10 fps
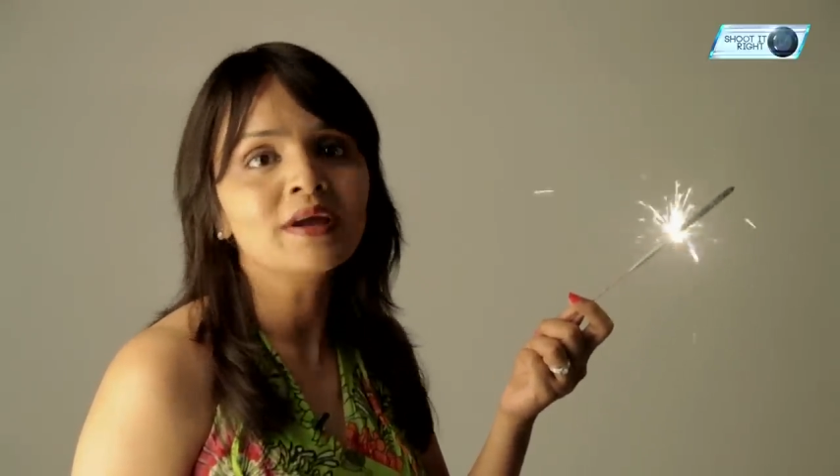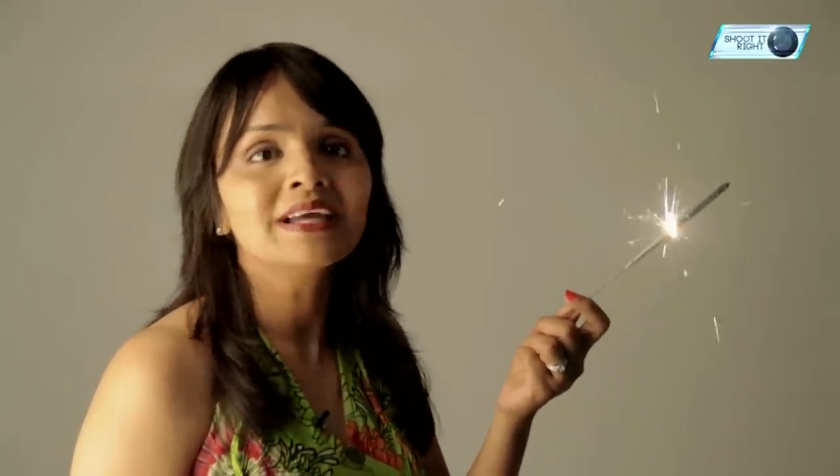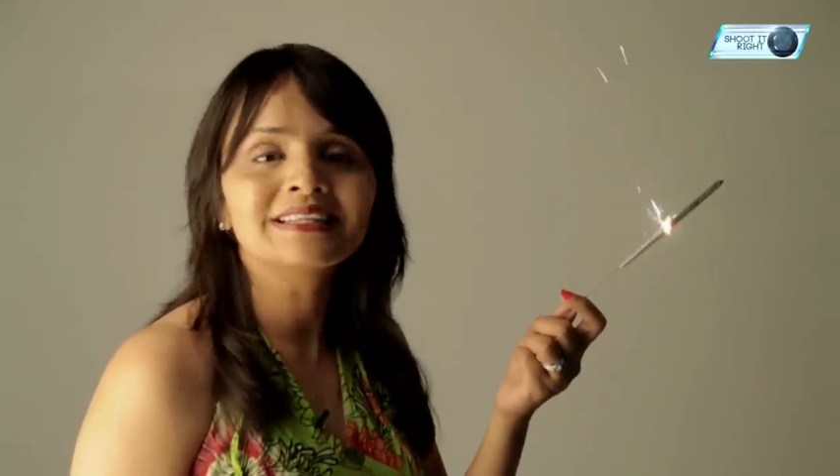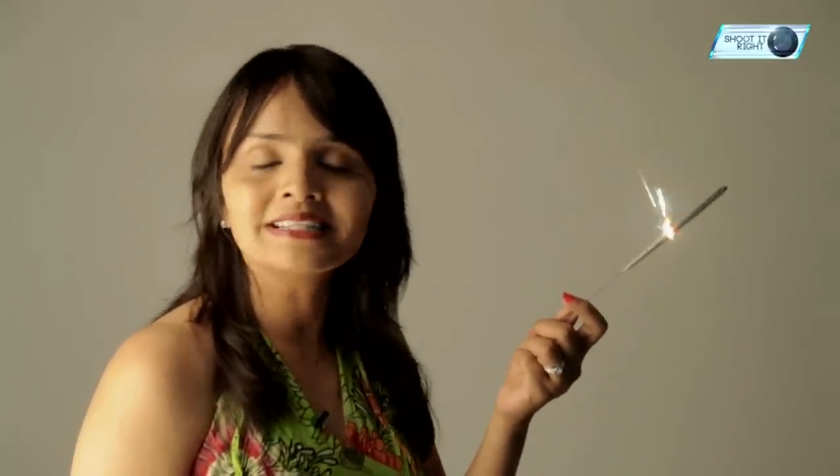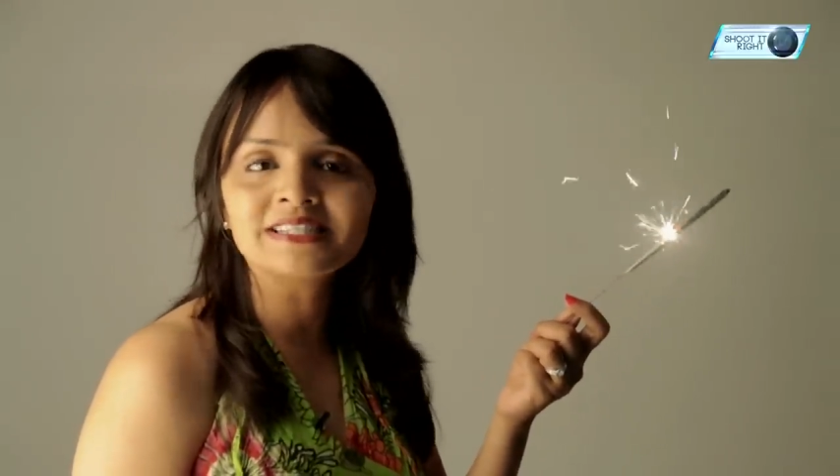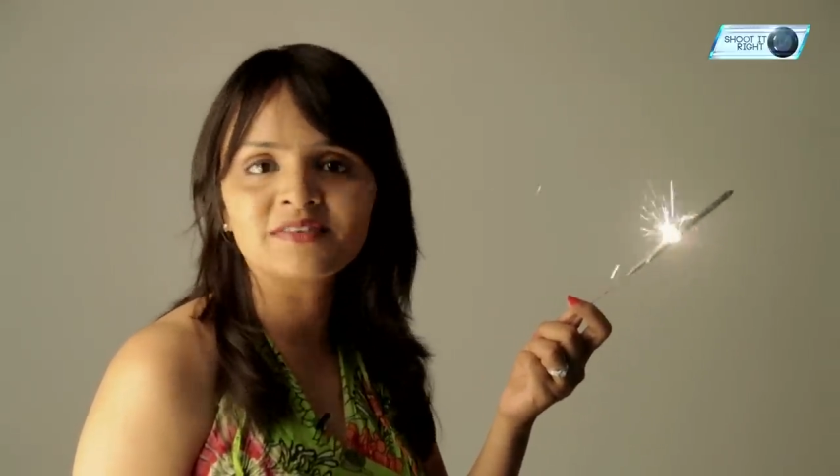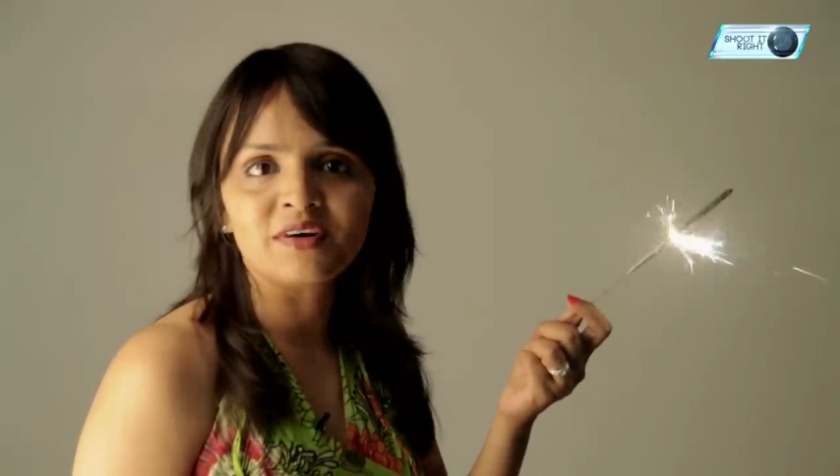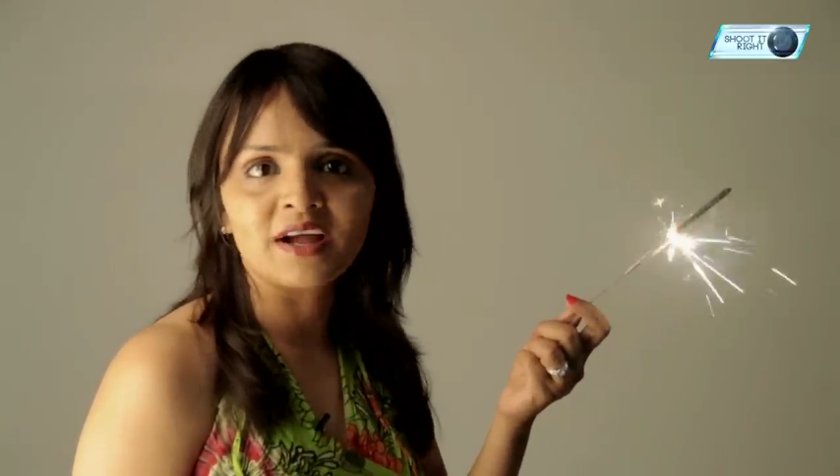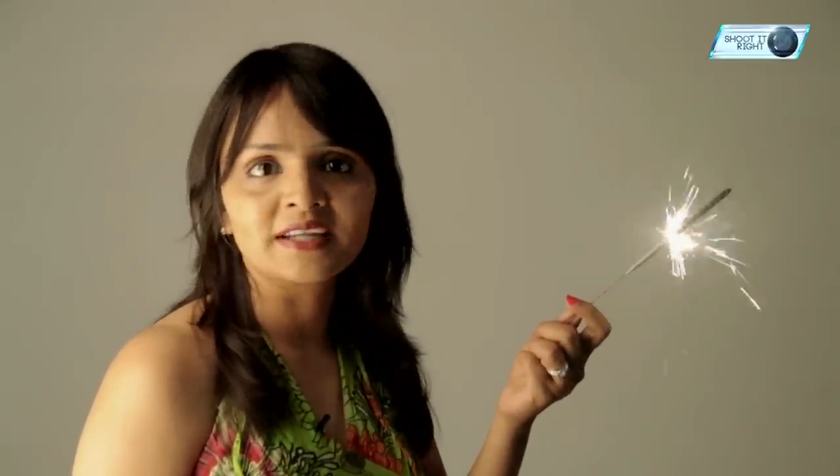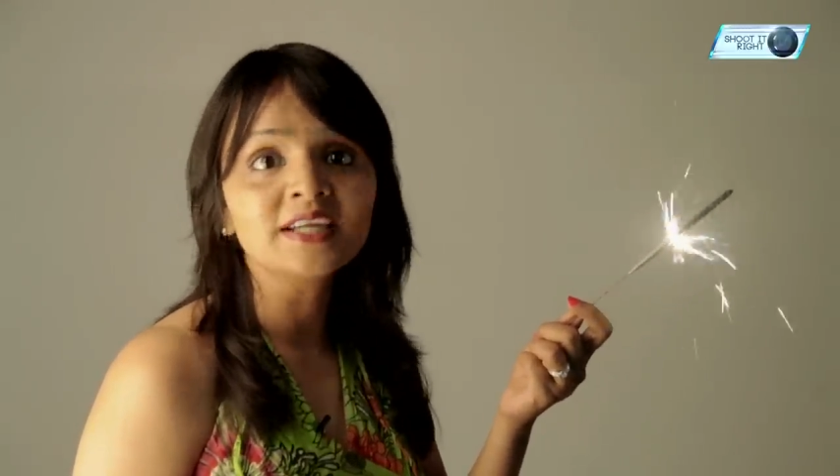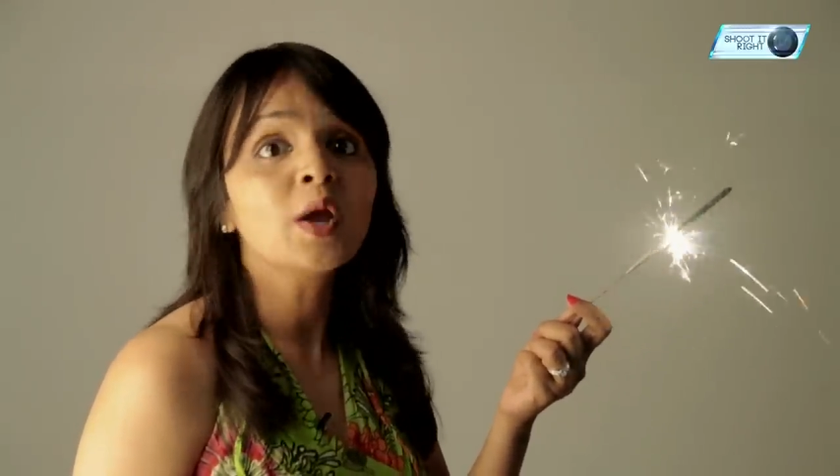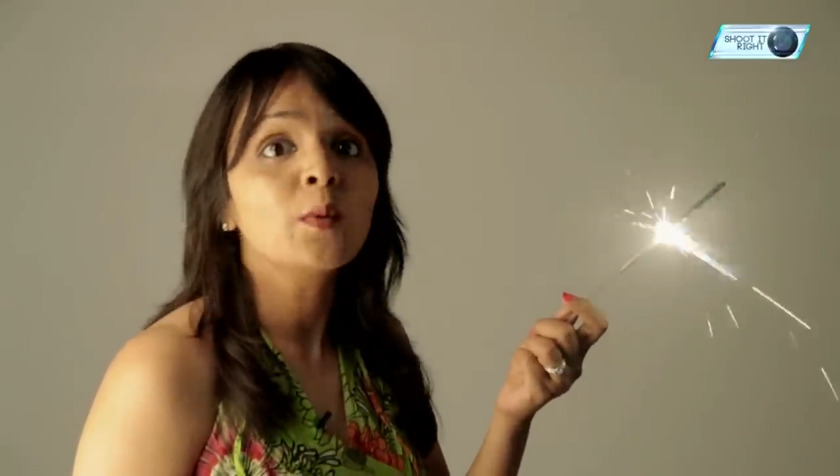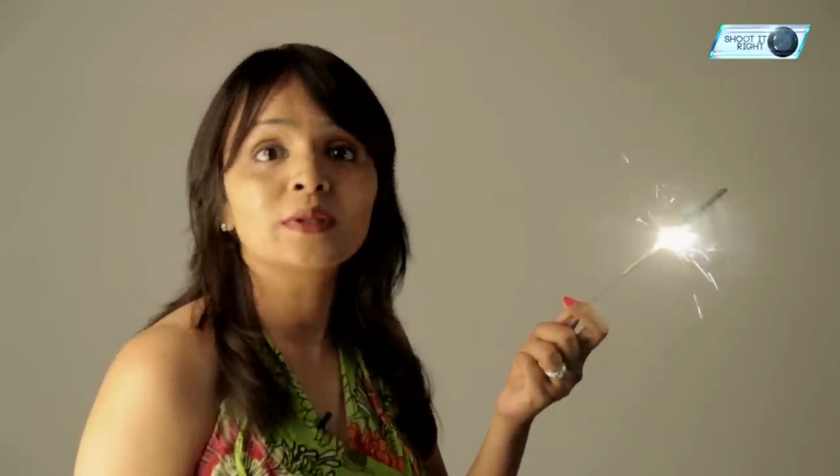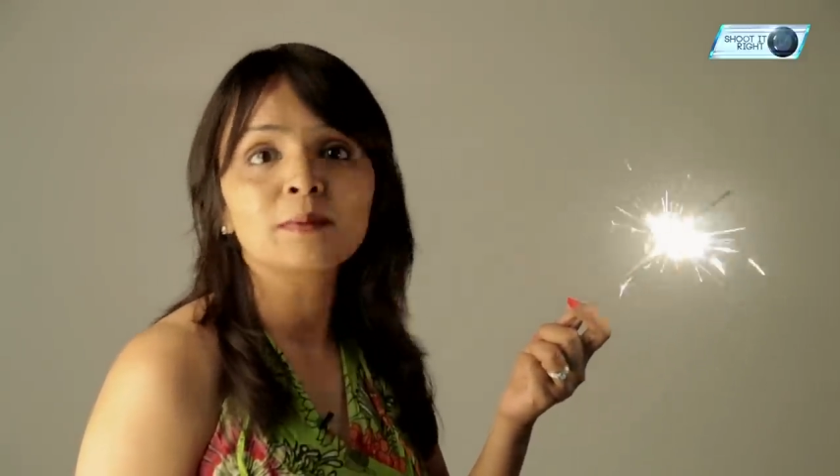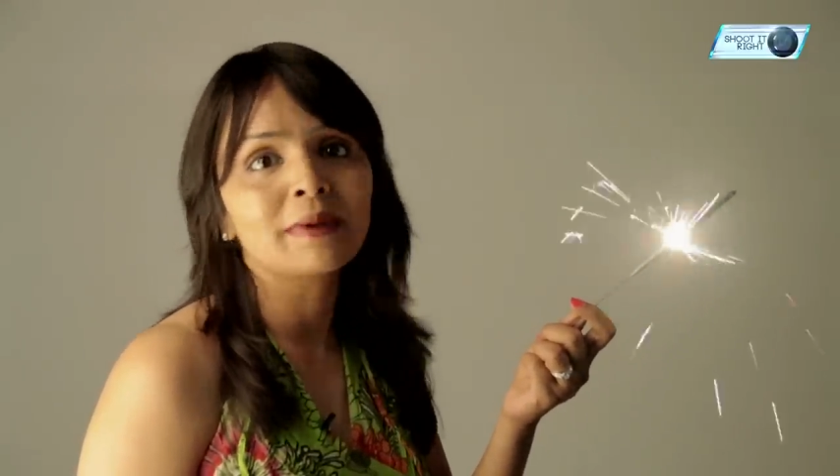this Diwali
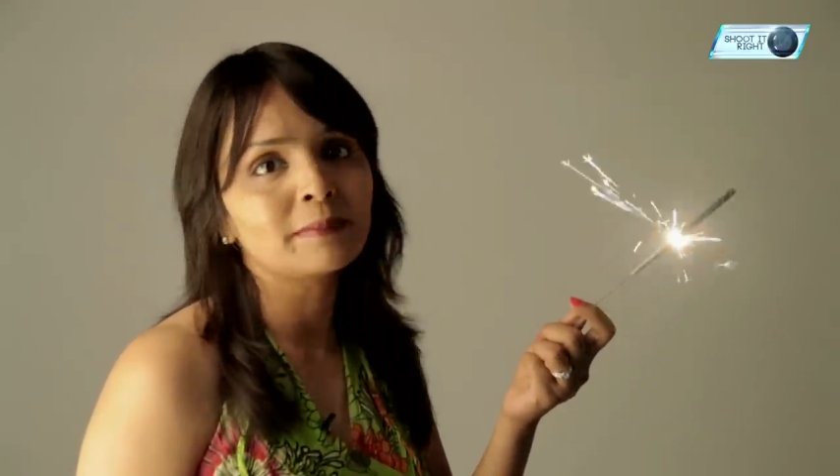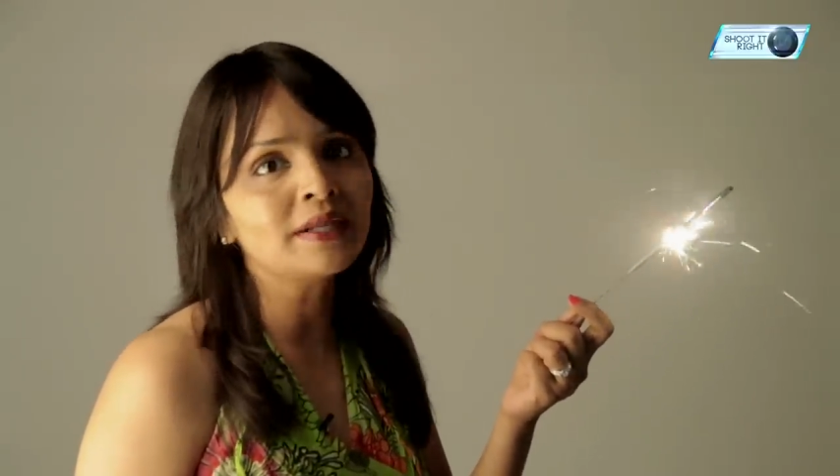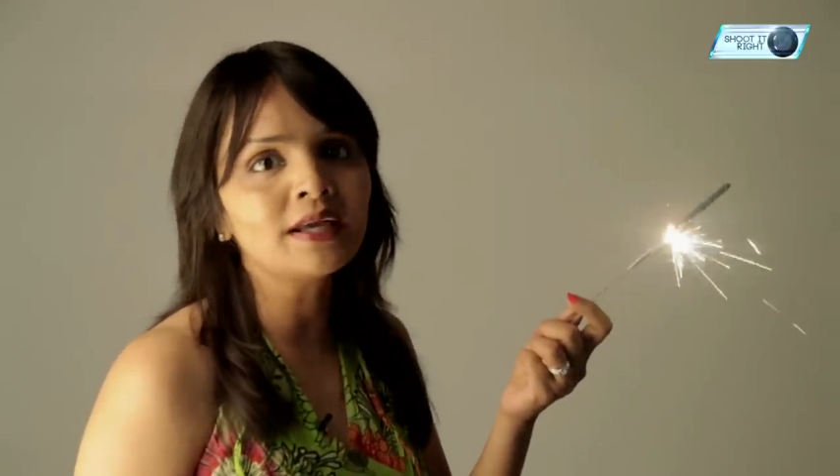with a memory